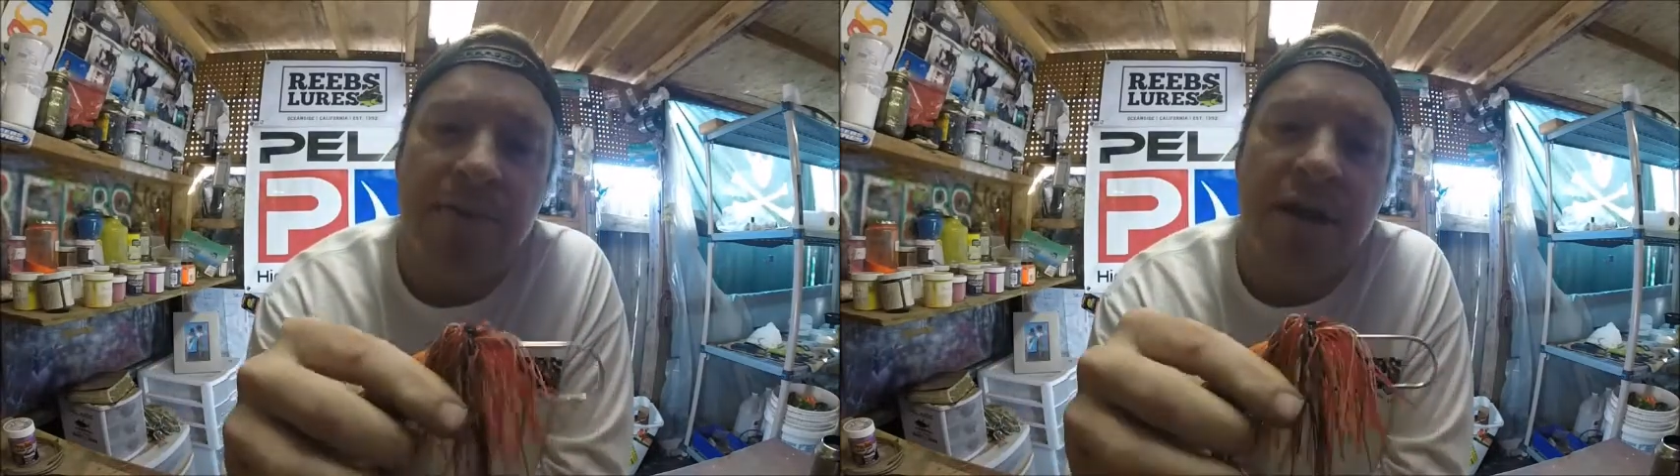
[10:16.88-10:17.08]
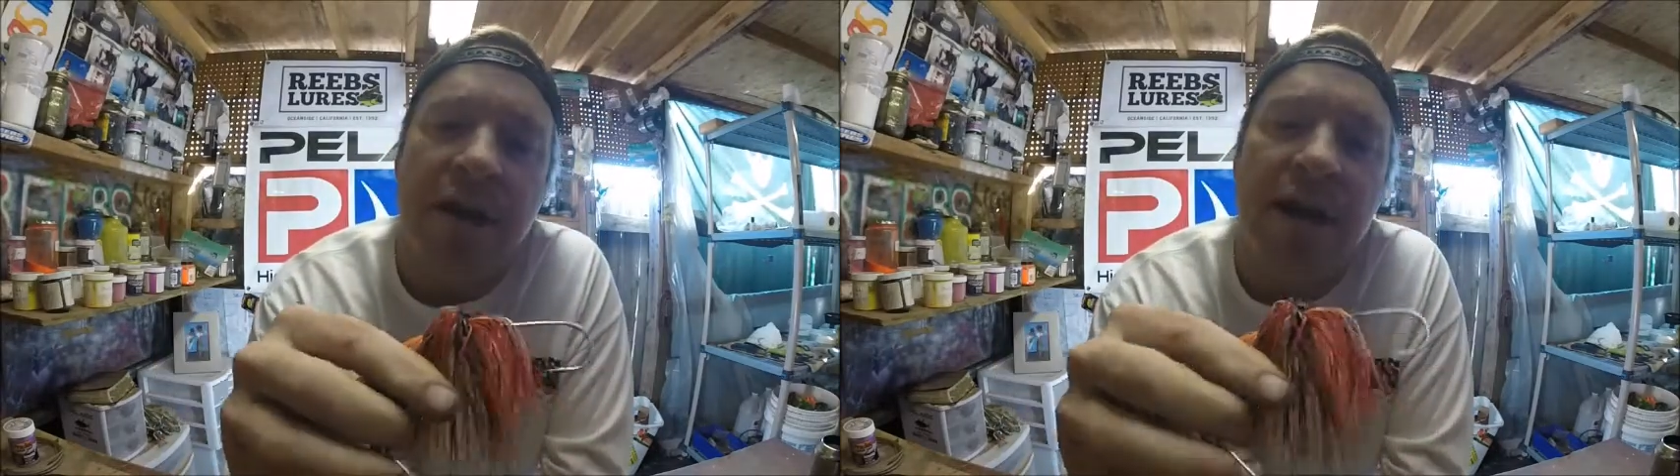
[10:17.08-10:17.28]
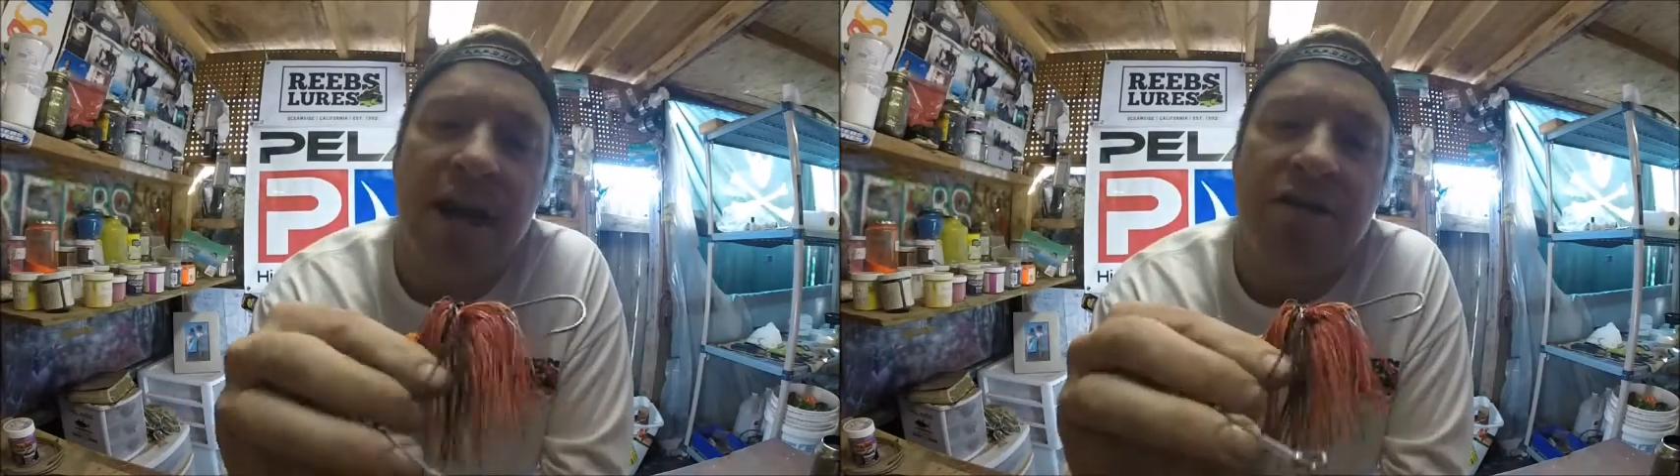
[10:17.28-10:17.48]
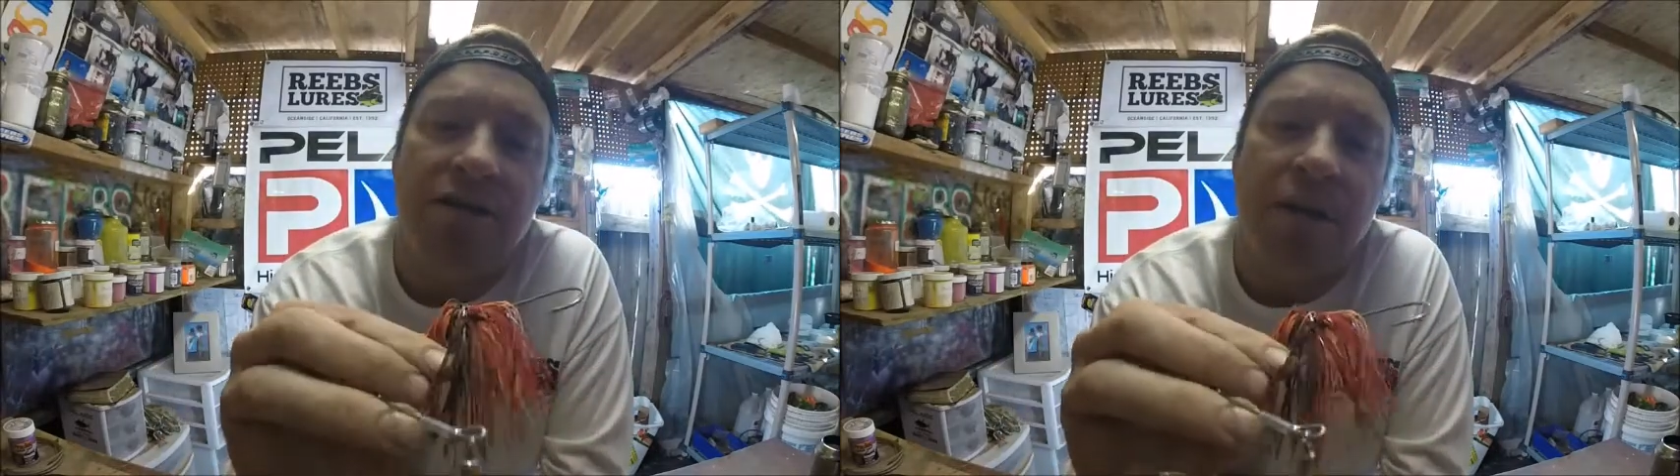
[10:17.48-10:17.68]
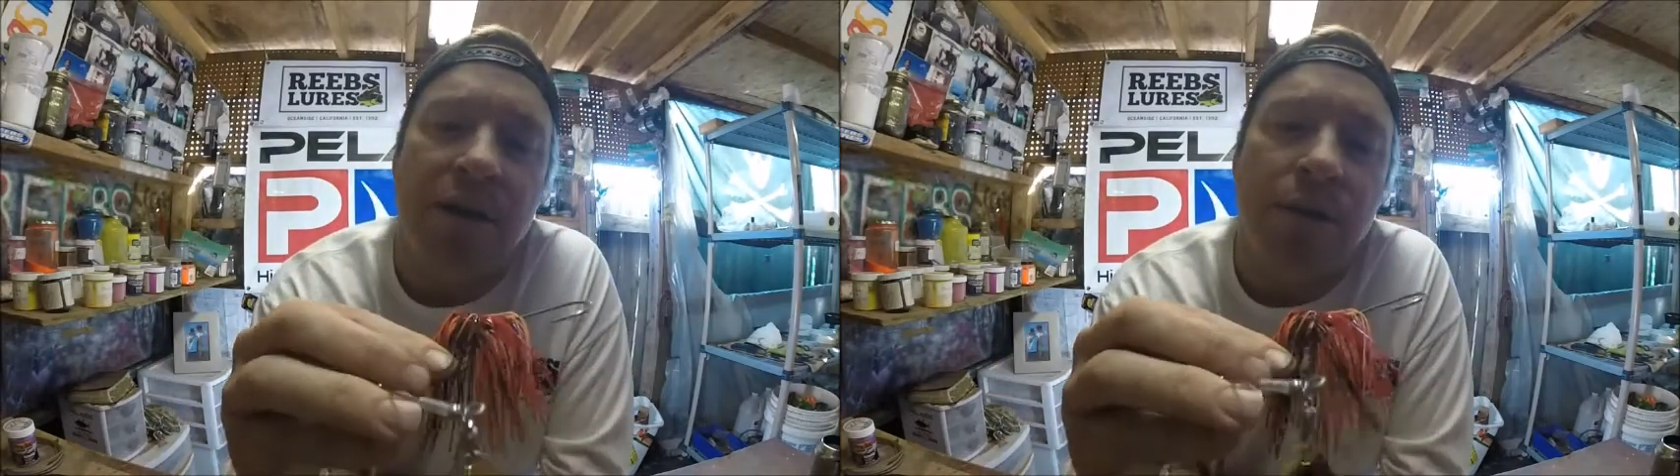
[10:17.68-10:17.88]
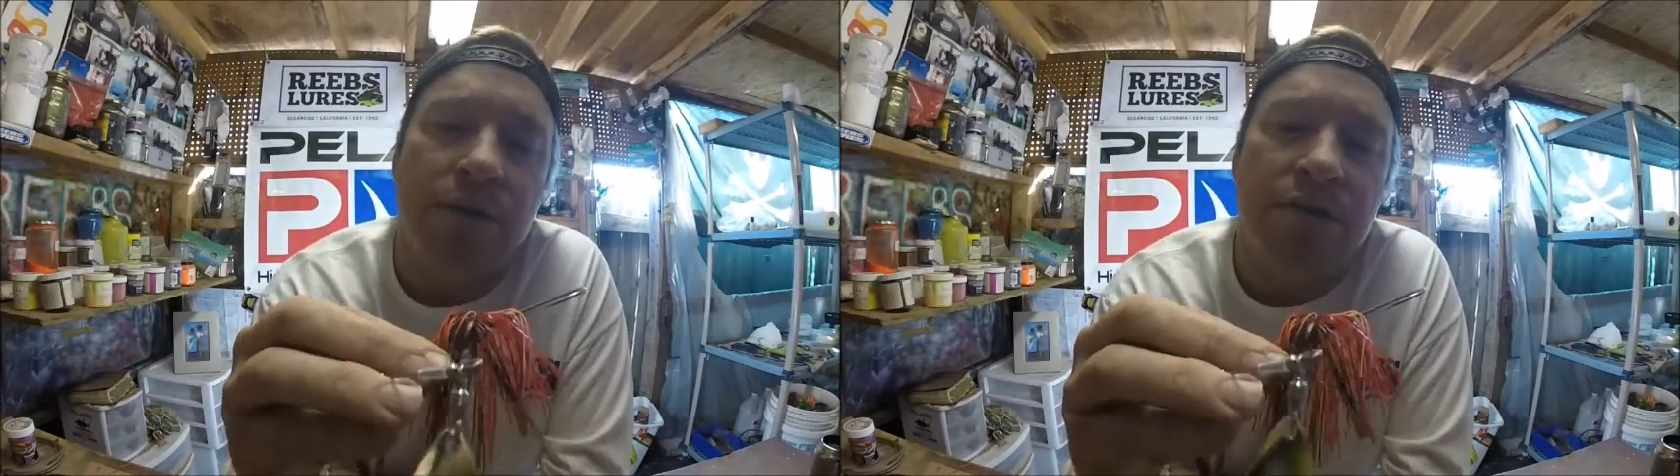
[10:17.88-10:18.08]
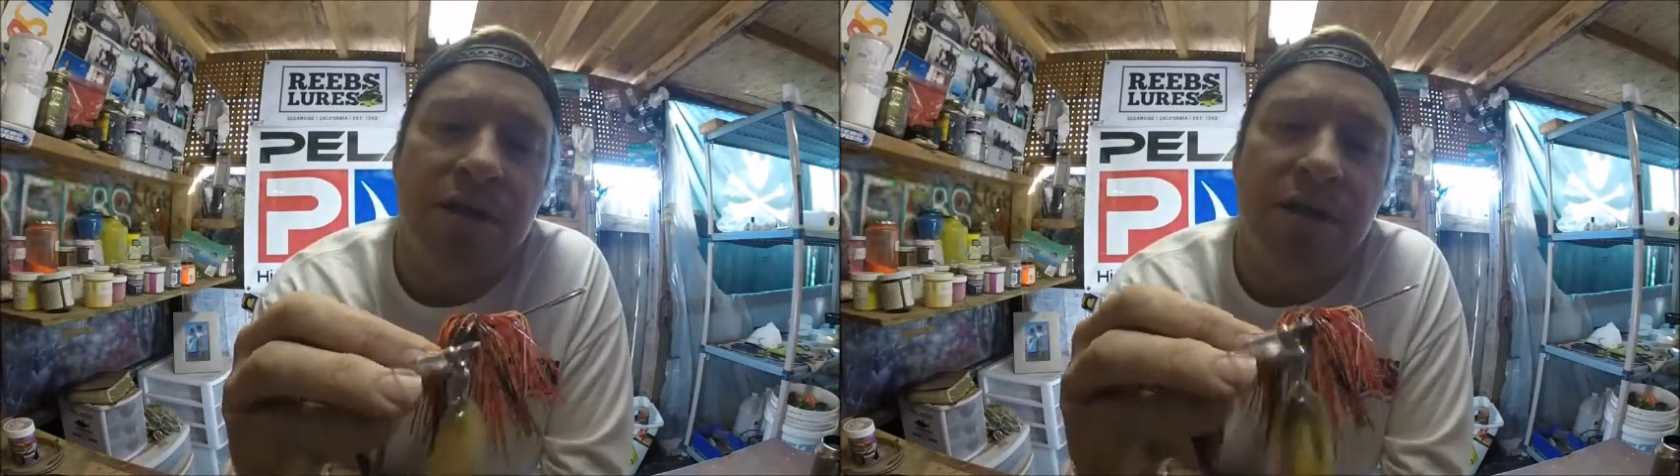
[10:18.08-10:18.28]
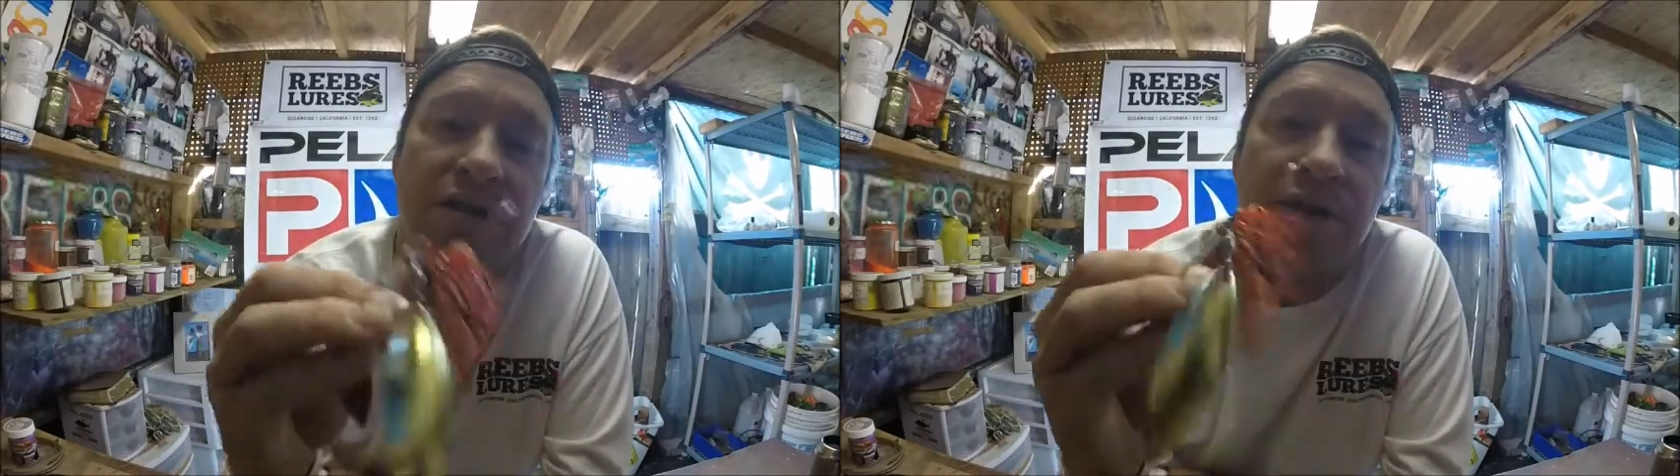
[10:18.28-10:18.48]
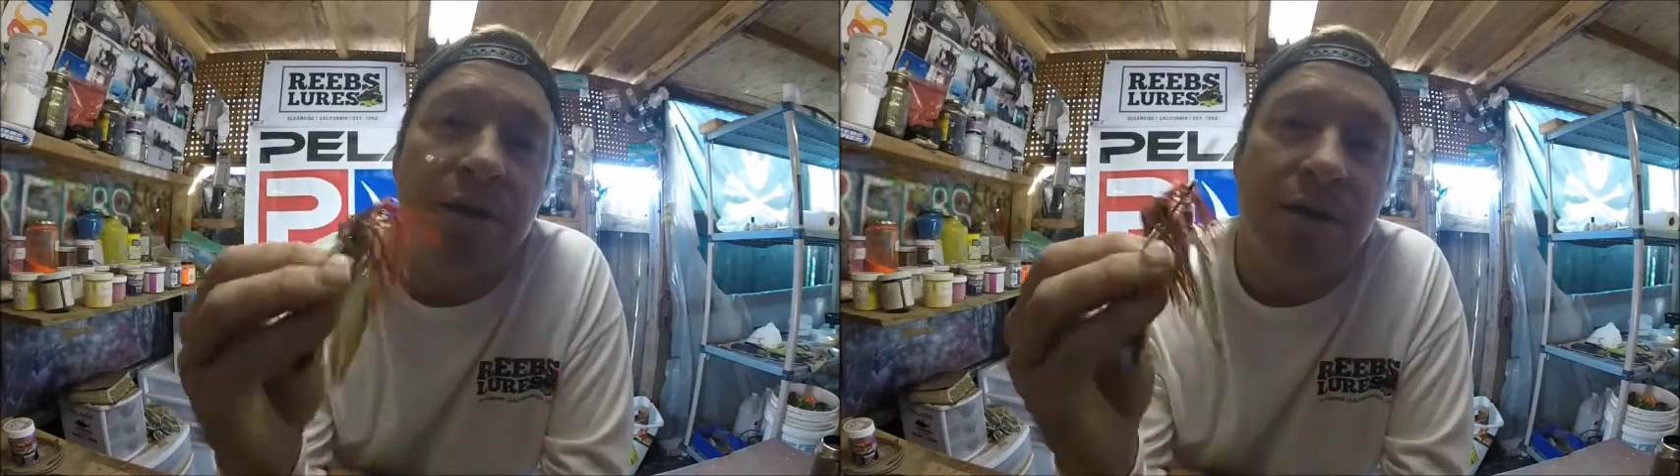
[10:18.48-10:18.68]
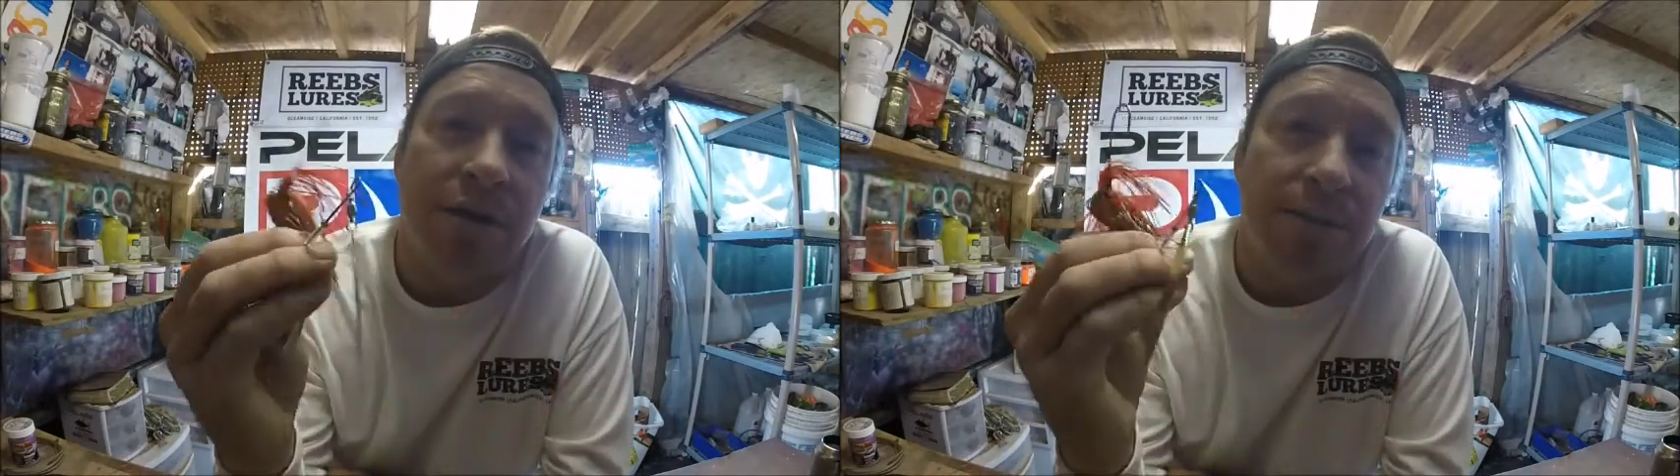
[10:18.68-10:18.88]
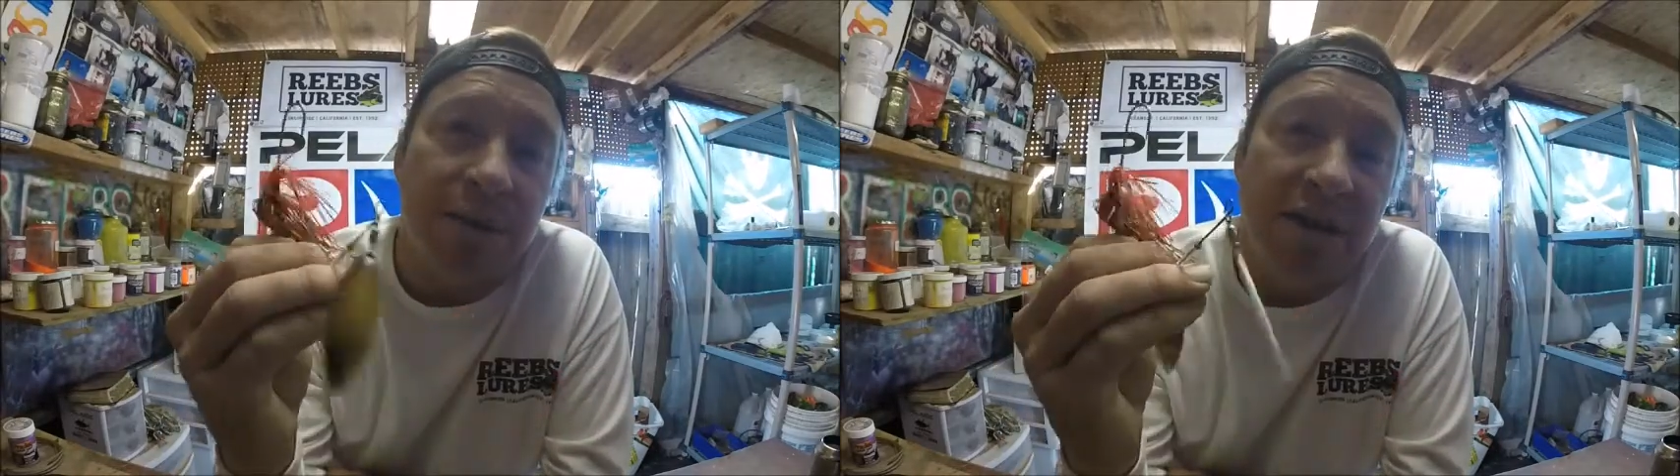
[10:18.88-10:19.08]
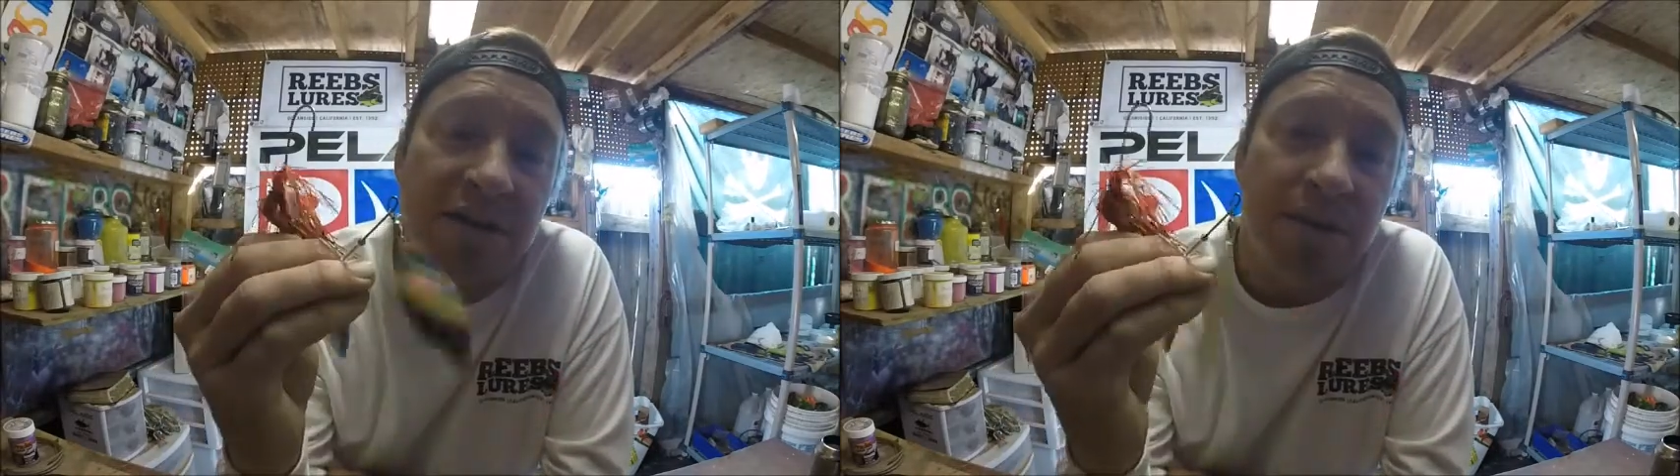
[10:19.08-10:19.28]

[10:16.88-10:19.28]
tie actually holds the skirt into place,